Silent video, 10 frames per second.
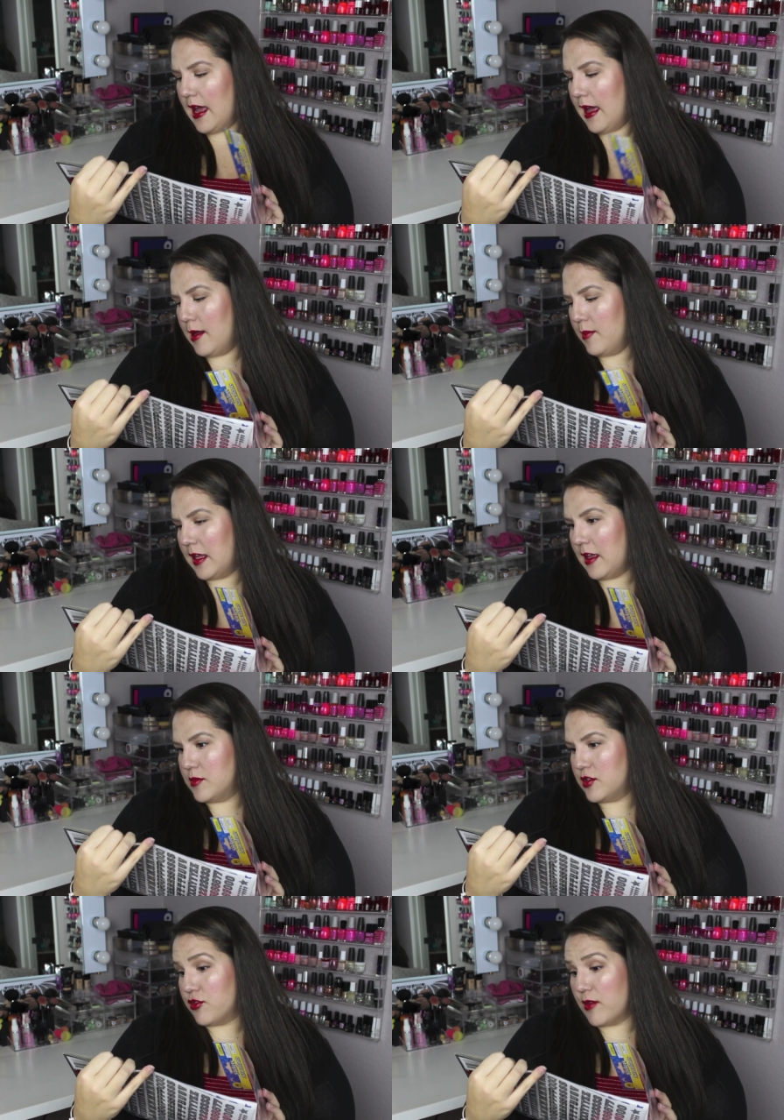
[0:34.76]
Um, it
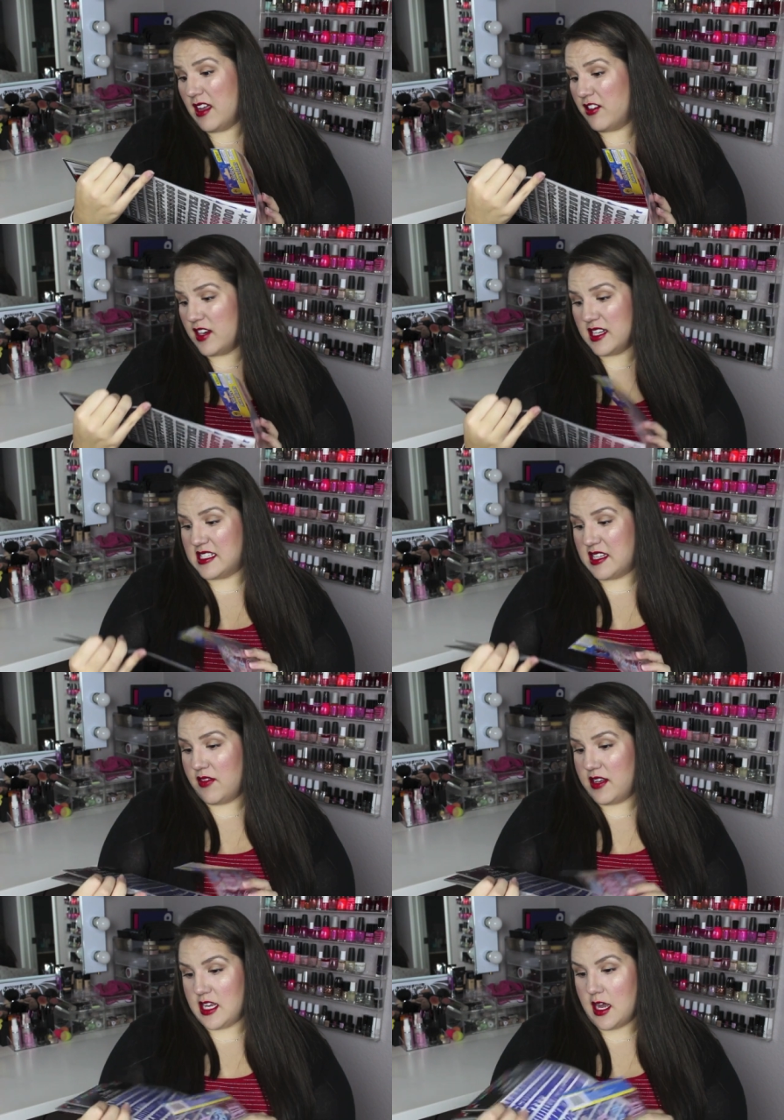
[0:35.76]
comes with
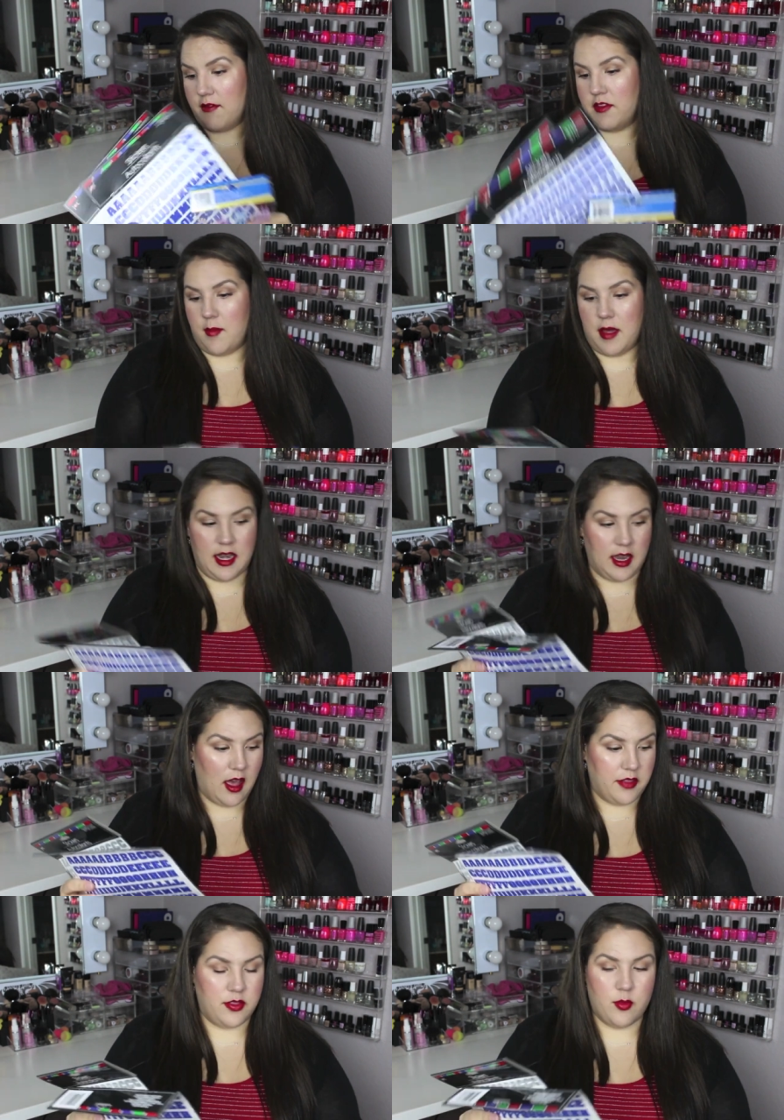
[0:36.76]
370 of them and I
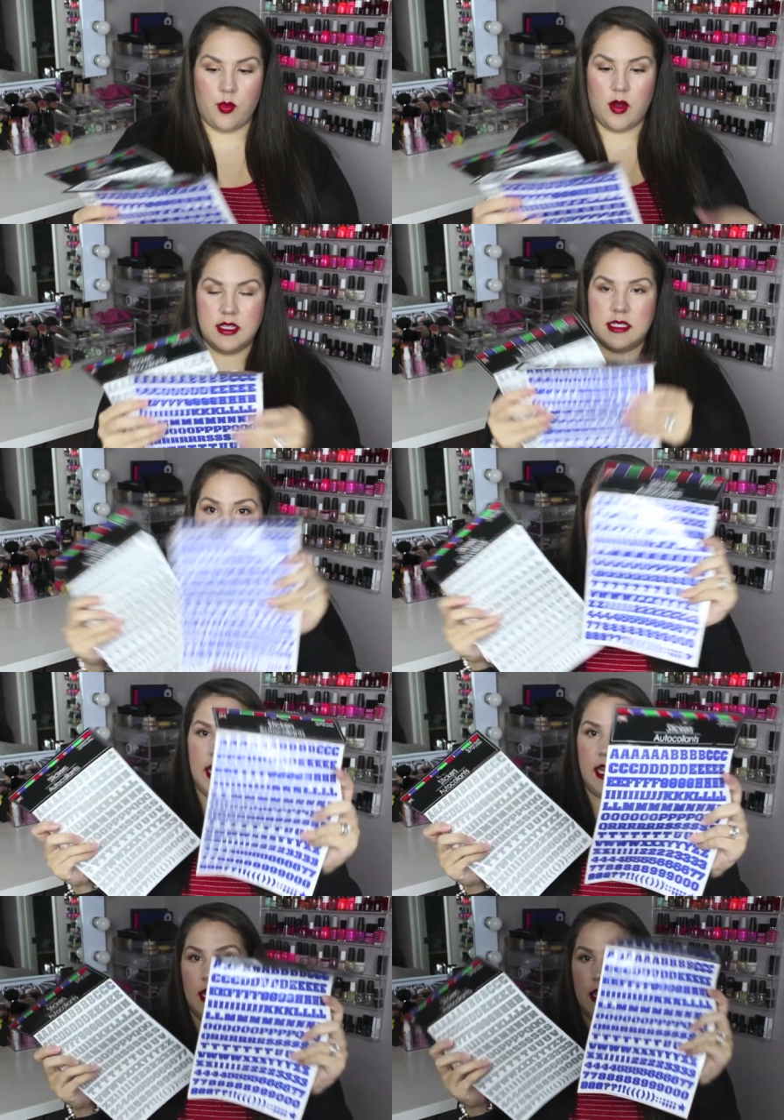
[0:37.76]
got the ones
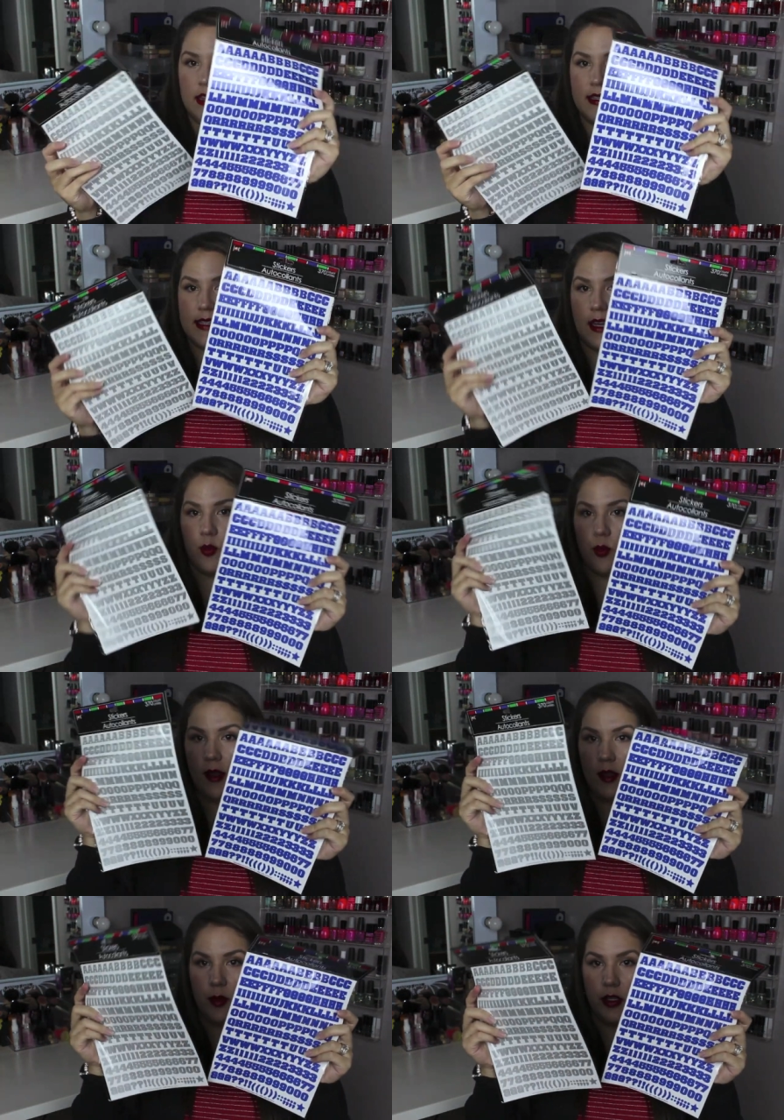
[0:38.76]
in this like
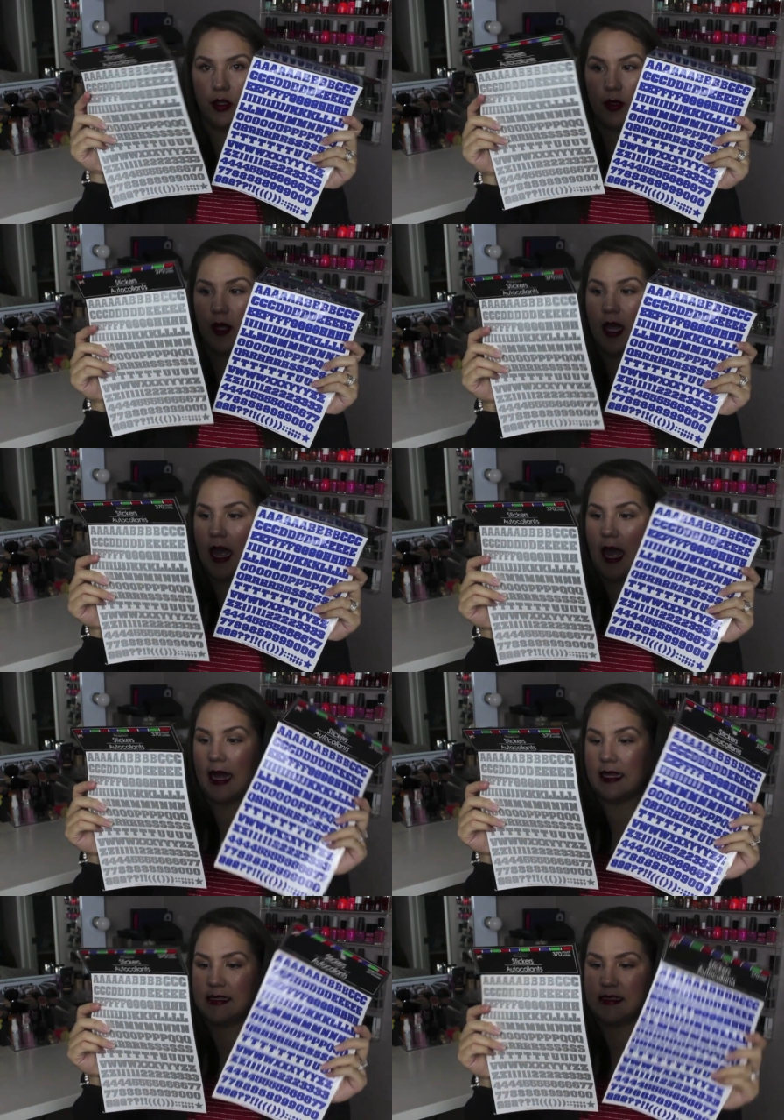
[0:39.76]
royal blue
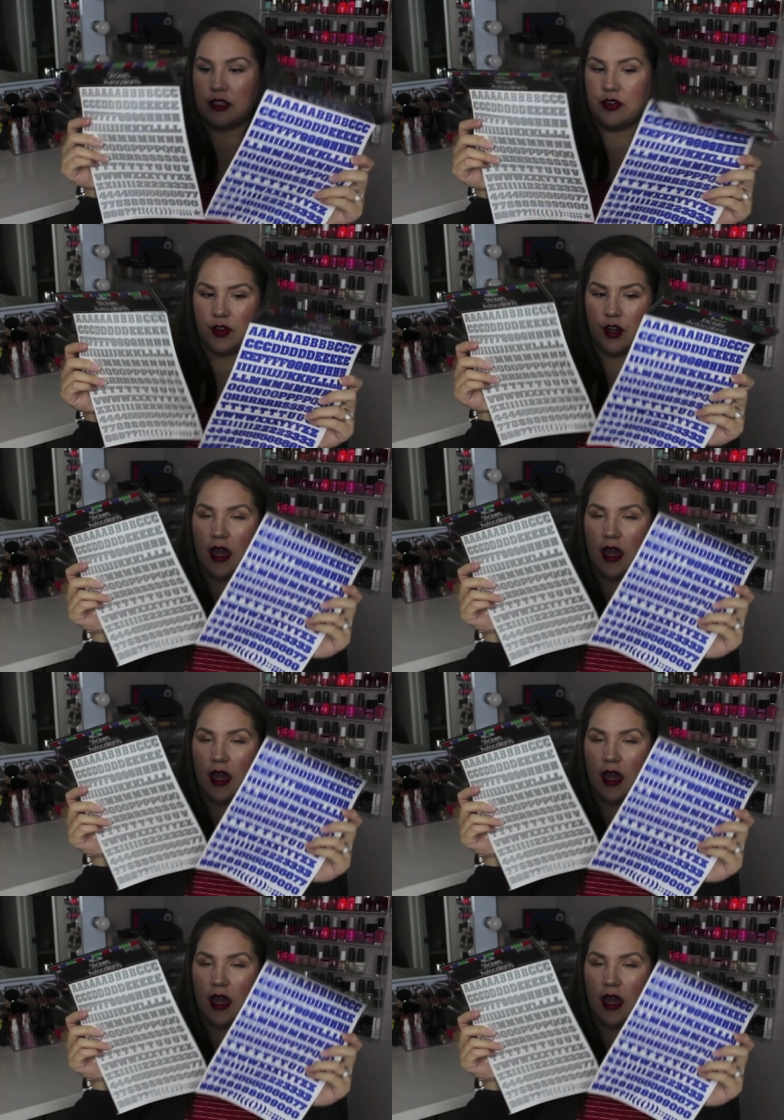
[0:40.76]
and silver.